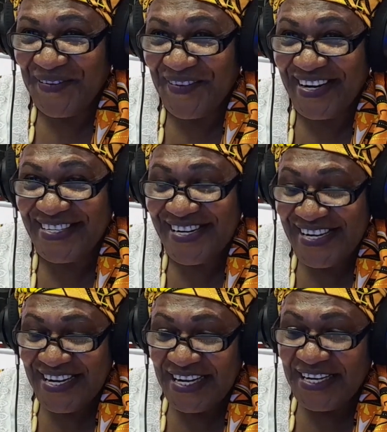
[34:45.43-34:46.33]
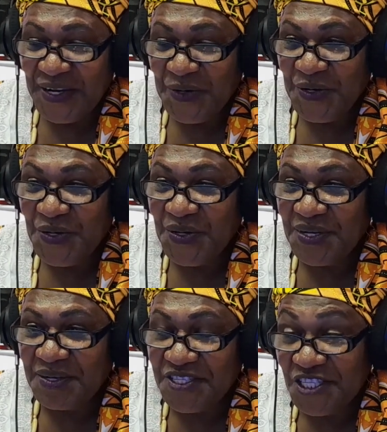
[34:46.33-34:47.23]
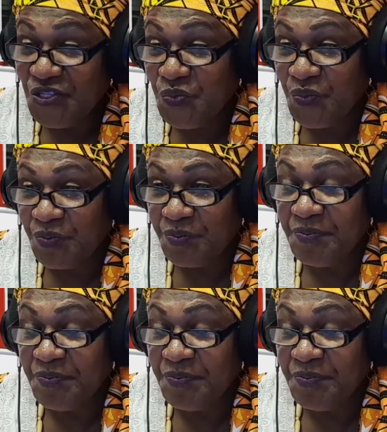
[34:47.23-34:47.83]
Right. Now, just